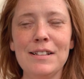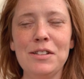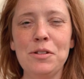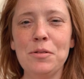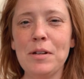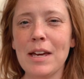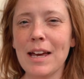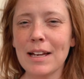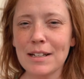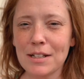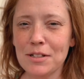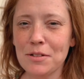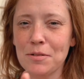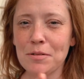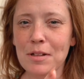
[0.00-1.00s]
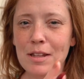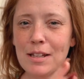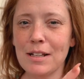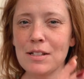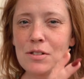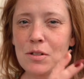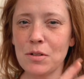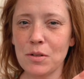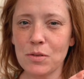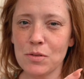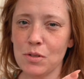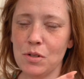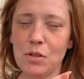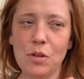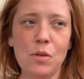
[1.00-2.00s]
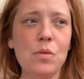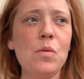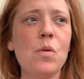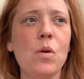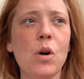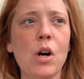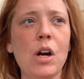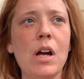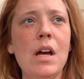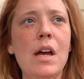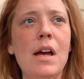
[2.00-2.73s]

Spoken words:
you can't do the things you used to do, or